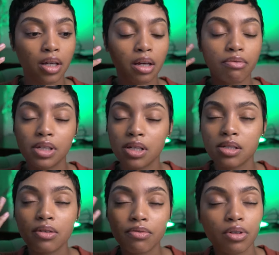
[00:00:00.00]
if it
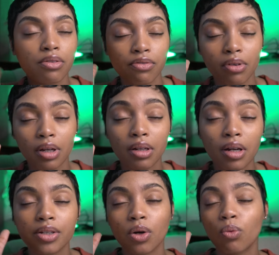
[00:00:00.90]
doesn't feel fun,
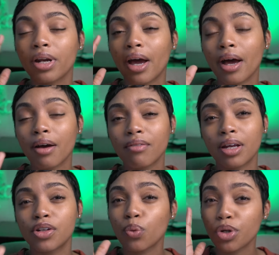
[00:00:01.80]
I don't want to have it.
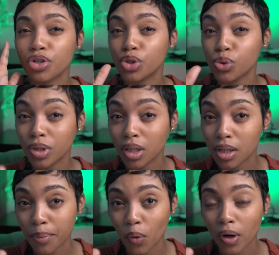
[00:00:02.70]
I don't want to do it
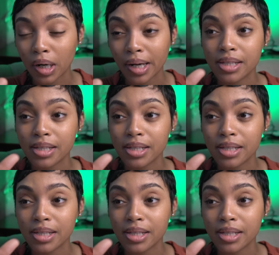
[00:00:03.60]
anymore.